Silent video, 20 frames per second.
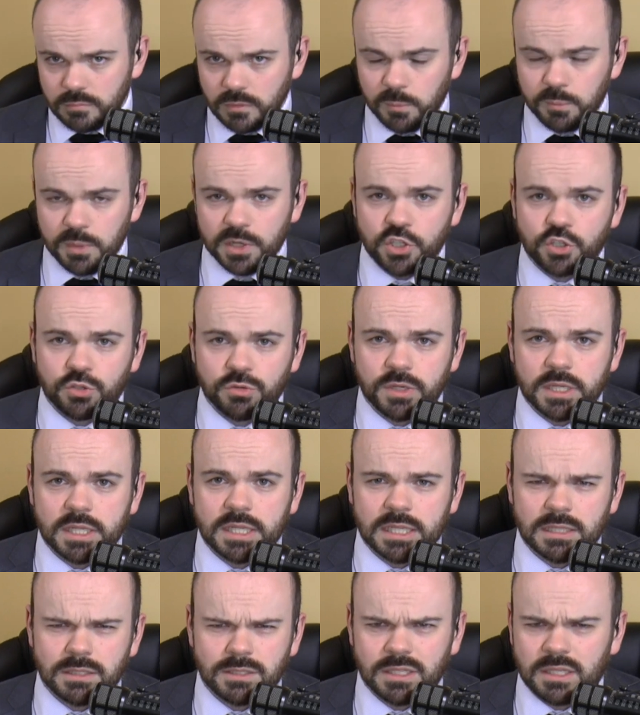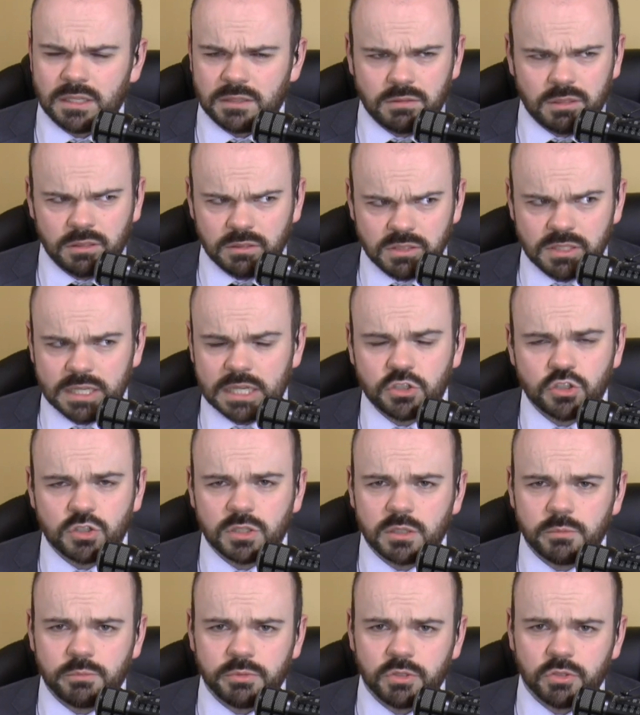Missionary kids, I think,
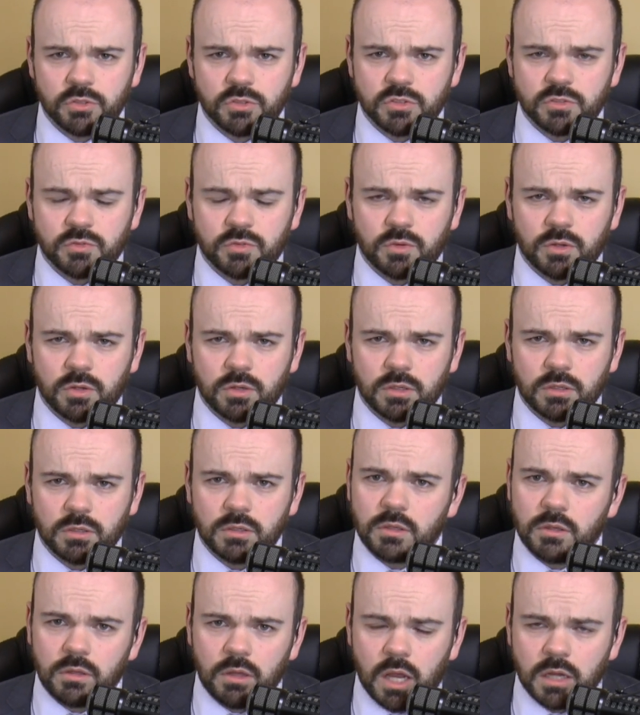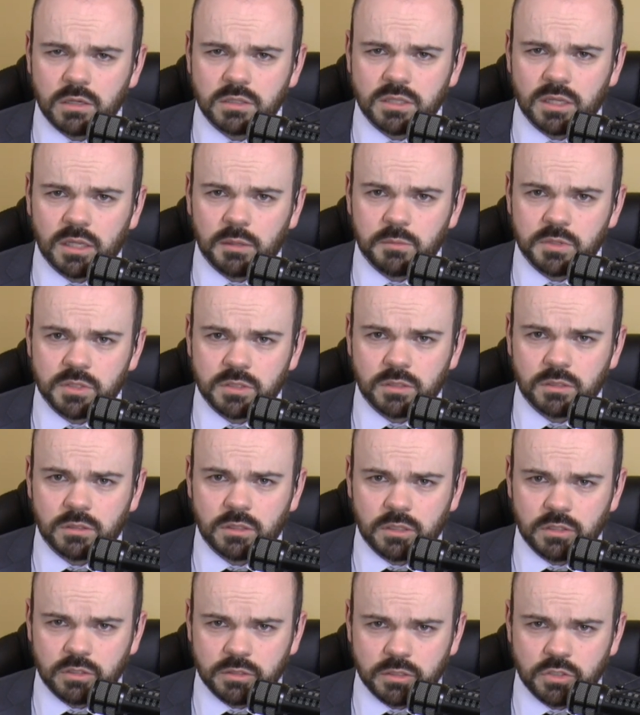sexually abused for a long time as
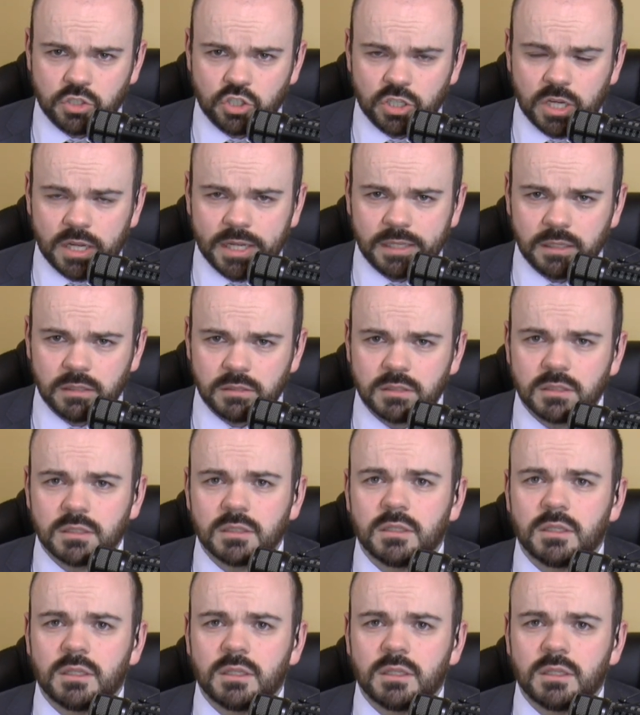a child.